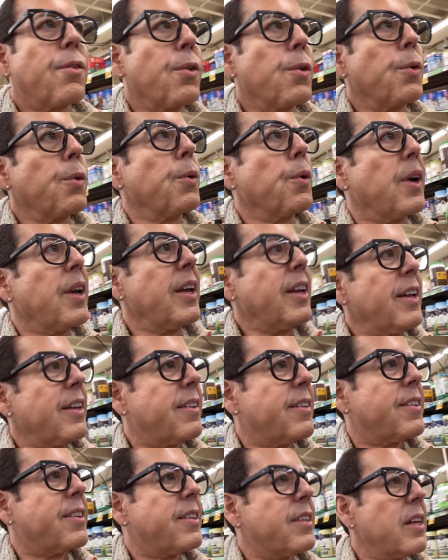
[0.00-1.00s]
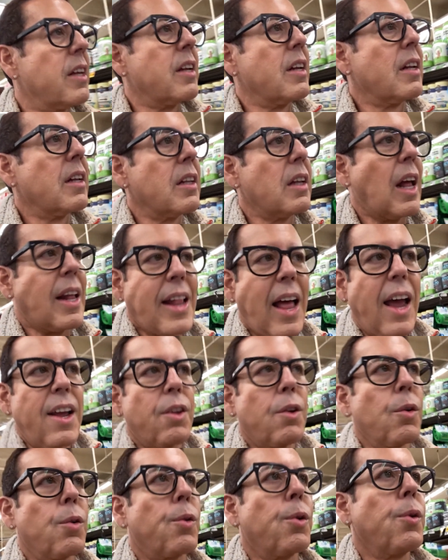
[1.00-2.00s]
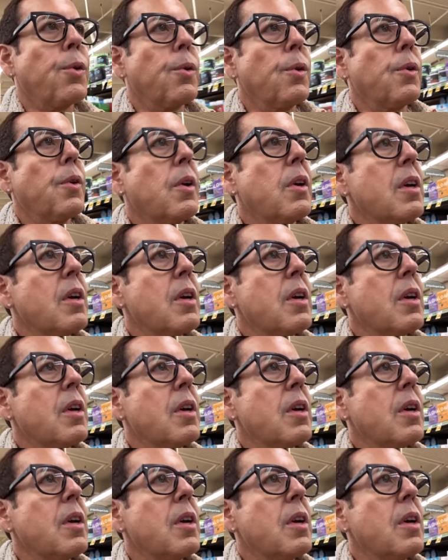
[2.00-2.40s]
to eat, and I do too,